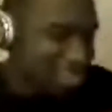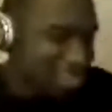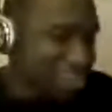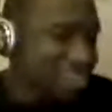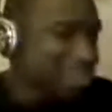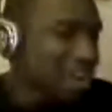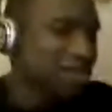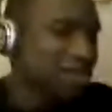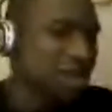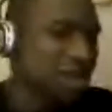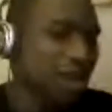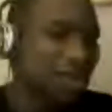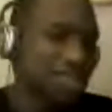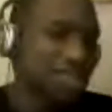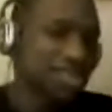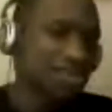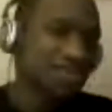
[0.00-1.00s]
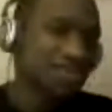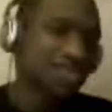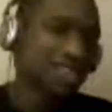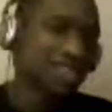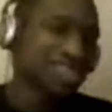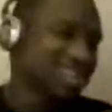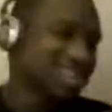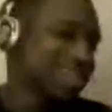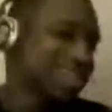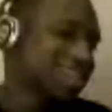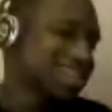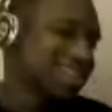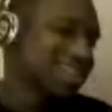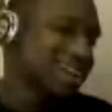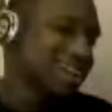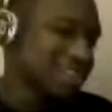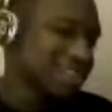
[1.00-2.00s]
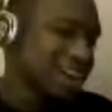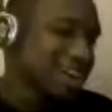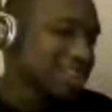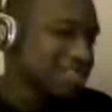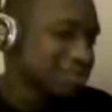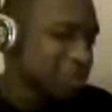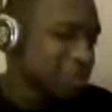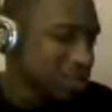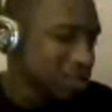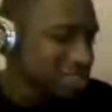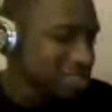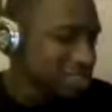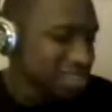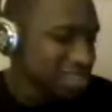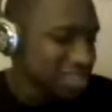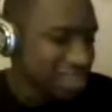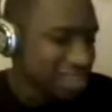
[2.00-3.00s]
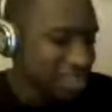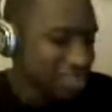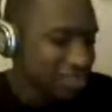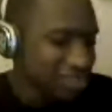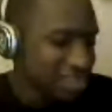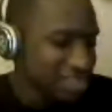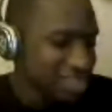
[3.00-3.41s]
I'm sorry, this is funny. Tiny buttons and handle